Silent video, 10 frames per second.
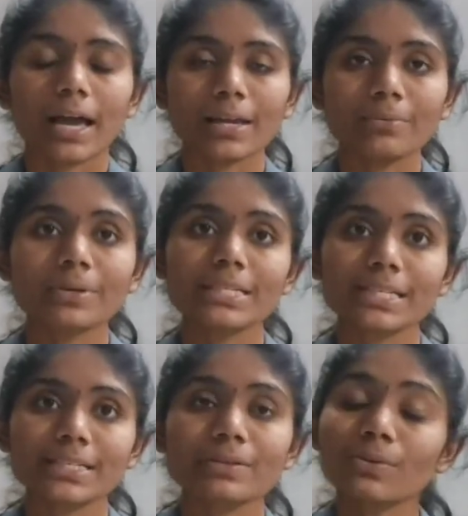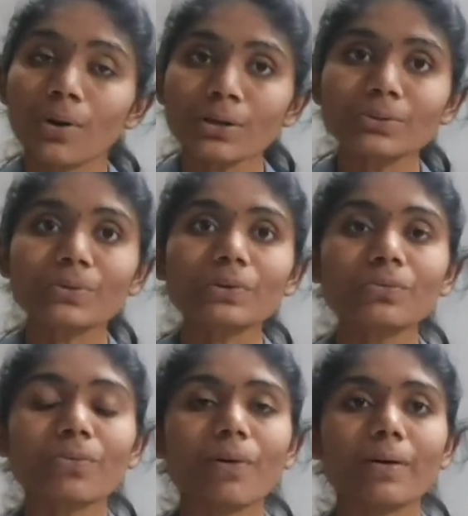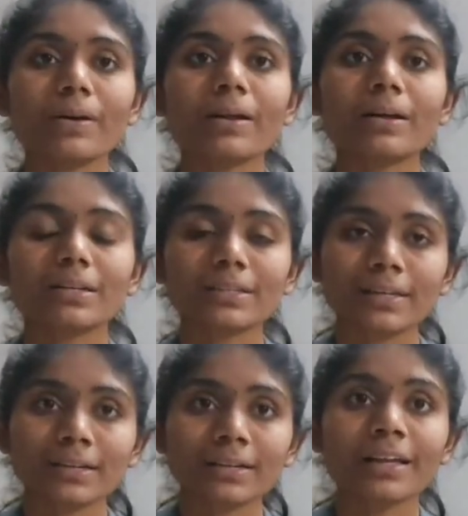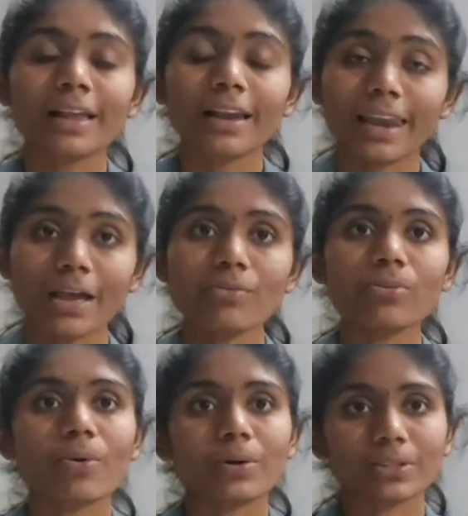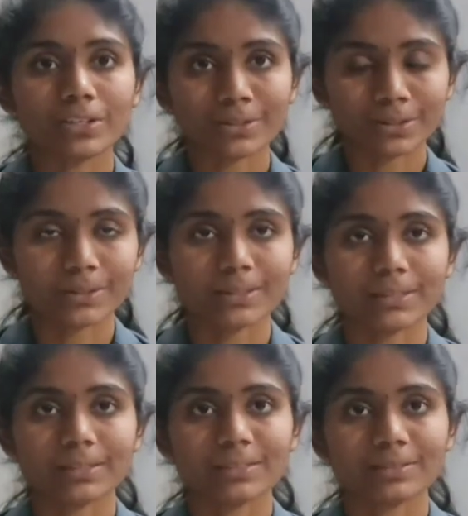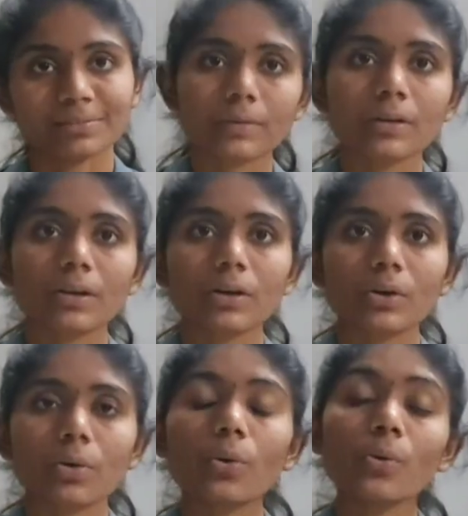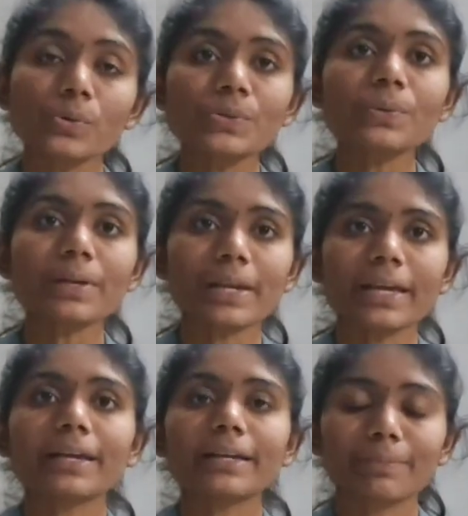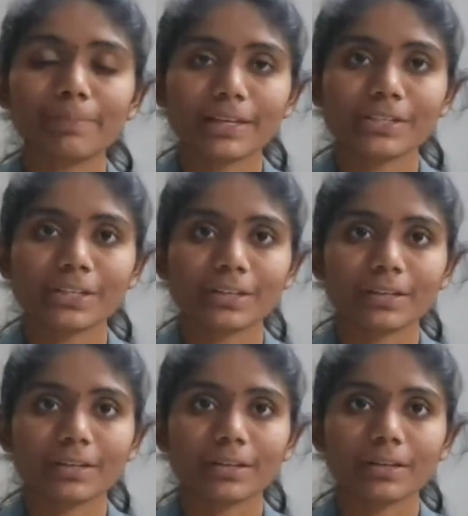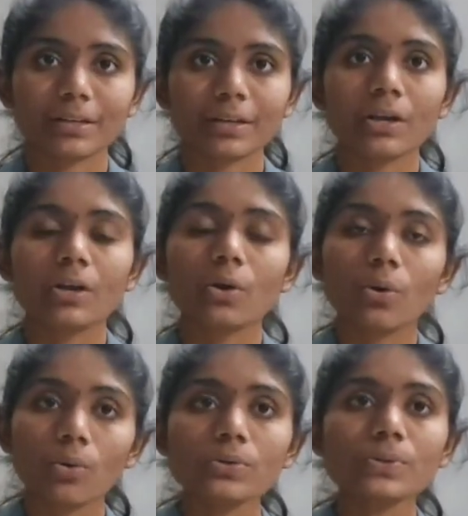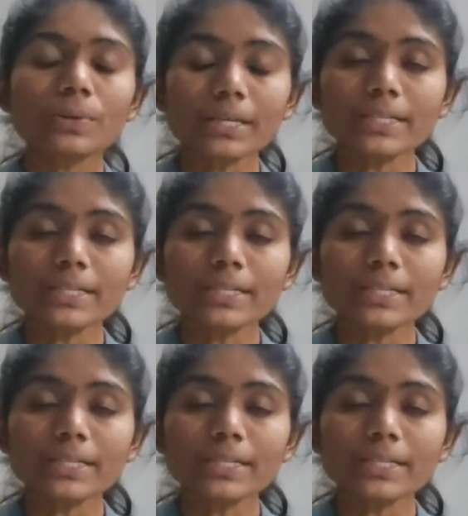and which is not good for the life on the earth. Ozone layer depletion. Ozone